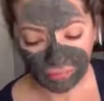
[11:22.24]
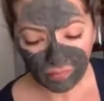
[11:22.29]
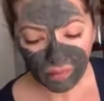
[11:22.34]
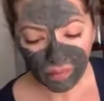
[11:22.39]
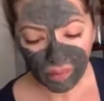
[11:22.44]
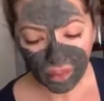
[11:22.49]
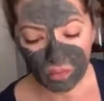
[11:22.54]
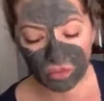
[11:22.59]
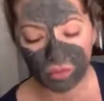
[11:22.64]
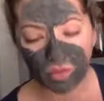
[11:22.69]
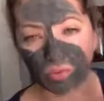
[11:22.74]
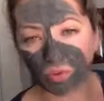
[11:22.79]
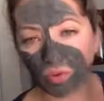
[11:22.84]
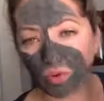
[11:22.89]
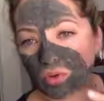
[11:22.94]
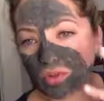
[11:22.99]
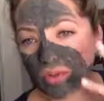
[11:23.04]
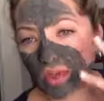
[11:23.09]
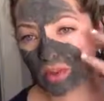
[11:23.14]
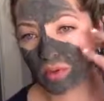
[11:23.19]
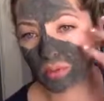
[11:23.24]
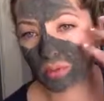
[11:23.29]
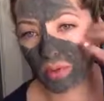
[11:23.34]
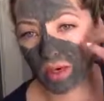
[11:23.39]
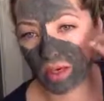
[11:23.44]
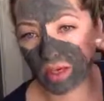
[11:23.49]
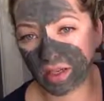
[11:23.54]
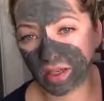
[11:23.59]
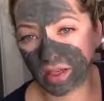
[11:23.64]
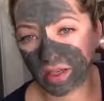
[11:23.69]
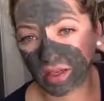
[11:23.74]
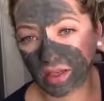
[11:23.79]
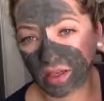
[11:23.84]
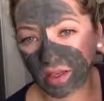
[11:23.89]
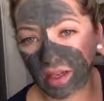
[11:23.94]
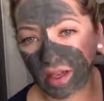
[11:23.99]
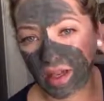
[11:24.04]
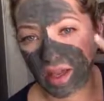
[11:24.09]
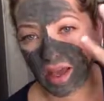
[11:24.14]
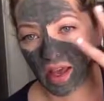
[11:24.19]
So it pulls all the mud
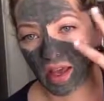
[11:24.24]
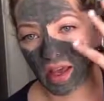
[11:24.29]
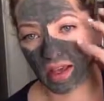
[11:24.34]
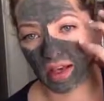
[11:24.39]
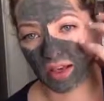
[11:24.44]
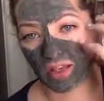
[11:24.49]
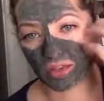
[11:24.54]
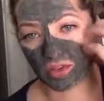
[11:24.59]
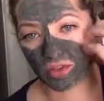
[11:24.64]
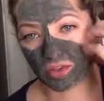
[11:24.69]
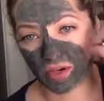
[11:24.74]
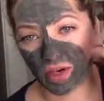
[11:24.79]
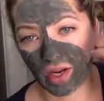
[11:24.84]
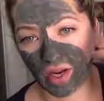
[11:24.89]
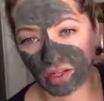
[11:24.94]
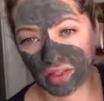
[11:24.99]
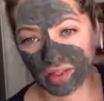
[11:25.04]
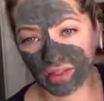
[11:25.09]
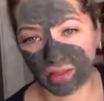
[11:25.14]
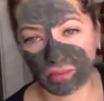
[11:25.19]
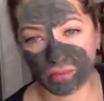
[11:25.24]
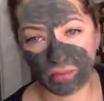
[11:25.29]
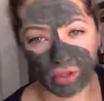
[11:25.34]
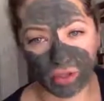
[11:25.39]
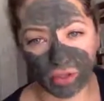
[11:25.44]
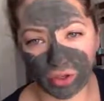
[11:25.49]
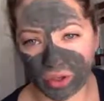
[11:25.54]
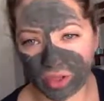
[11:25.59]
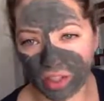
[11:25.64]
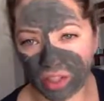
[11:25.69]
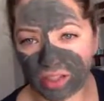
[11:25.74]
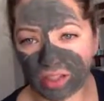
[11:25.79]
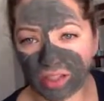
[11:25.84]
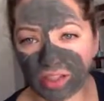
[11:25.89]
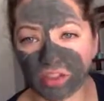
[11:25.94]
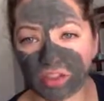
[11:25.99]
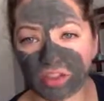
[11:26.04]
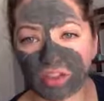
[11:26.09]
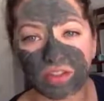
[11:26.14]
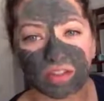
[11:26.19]
and extracts the impurities in your
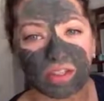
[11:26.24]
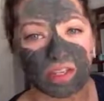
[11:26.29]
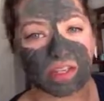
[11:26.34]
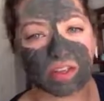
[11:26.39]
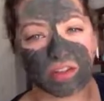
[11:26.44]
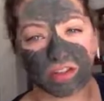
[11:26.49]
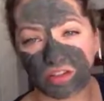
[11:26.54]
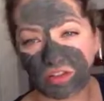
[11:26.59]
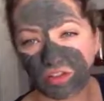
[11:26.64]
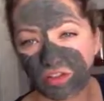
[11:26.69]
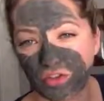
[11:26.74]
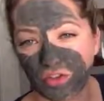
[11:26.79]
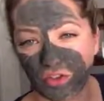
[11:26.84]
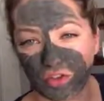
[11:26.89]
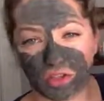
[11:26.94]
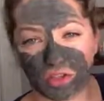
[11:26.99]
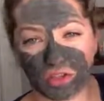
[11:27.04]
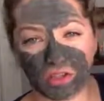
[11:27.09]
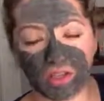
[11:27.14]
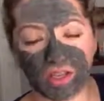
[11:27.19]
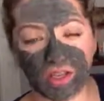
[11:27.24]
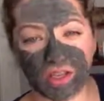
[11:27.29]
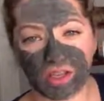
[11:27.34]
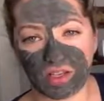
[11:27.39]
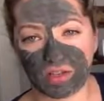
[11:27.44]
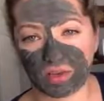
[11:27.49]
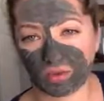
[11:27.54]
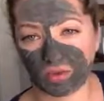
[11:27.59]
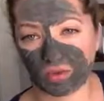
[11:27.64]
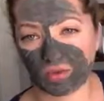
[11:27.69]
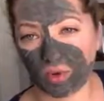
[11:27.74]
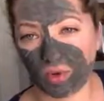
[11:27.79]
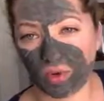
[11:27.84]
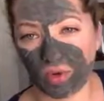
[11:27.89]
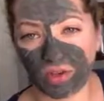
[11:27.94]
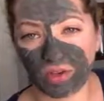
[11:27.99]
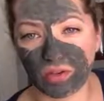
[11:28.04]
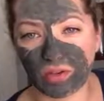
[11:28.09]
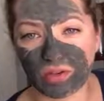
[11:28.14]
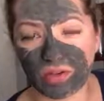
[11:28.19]
skin, the dirt, any sort of
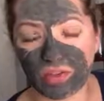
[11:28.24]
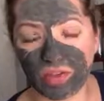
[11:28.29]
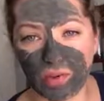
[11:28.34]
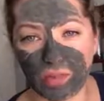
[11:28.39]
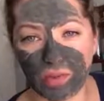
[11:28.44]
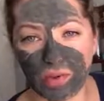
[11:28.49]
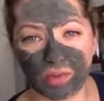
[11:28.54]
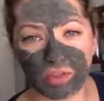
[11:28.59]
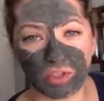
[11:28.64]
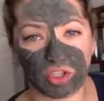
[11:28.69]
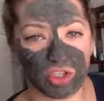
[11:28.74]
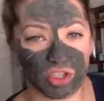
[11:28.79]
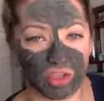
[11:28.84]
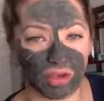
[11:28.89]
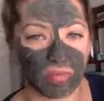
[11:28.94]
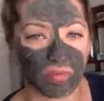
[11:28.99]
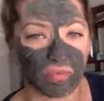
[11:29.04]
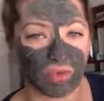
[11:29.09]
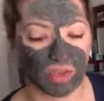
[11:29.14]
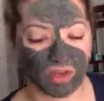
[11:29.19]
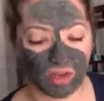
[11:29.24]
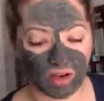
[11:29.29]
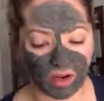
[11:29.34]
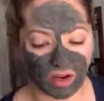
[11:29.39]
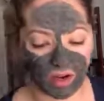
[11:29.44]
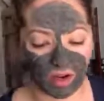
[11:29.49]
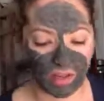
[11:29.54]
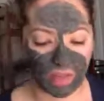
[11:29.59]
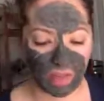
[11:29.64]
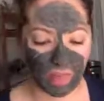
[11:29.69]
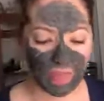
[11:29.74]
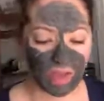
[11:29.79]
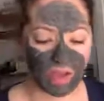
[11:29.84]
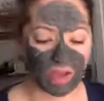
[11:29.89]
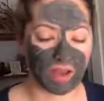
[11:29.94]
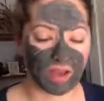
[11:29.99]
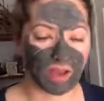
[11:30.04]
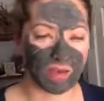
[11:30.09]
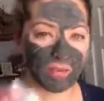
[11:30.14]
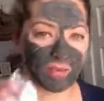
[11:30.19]
oils that maybe shouldn't be there,
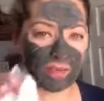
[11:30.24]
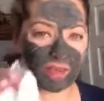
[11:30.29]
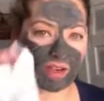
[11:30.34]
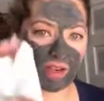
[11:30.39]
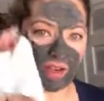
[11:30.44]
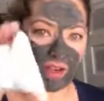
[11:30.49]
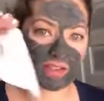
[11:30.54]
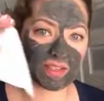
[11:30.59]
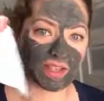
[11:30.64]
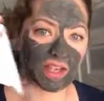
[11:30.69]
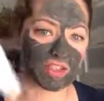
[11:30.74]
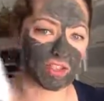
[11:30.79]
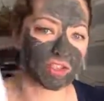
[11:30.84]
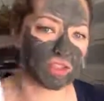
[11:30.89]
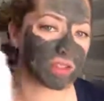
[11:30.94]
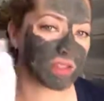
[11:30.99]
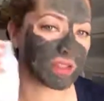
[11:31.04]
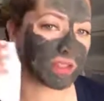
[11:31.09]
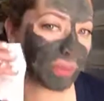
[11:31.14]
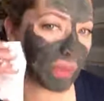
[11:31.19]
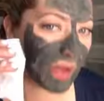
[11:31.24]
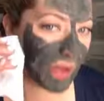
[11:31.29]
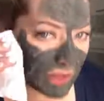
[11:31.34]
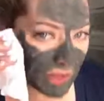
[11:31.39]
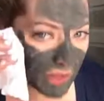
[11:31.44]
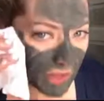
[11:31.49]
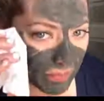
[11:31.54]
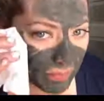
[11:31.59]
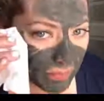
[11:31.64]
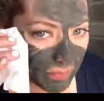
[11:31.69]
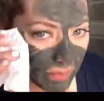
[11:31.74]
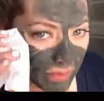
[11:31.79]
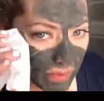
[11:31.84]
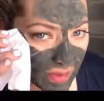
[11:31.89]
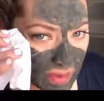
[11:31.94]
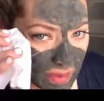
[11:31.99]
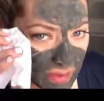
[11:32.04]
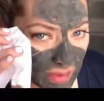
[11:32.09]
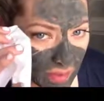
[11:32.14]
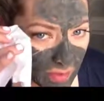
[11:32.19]
and attaches to the magnet.
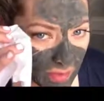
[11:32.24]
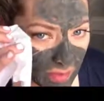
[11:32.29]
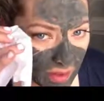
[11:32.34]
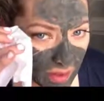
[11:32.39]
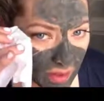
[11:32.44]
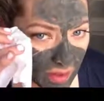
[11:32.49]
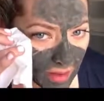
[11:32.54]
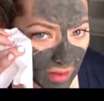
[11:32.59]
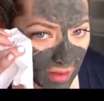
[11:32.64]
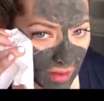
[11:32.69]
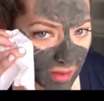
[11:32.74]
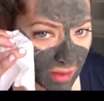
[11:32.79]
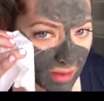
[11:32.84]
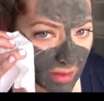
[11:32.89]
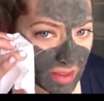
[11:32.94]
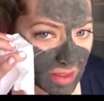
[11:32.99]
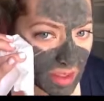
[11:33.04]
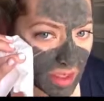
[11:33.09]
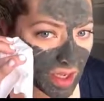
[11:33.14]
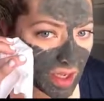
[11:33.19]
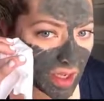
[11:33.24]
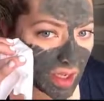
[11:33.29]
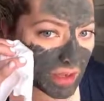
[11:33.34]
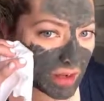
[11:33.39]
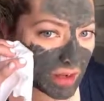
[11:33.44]
Same thing on the other side.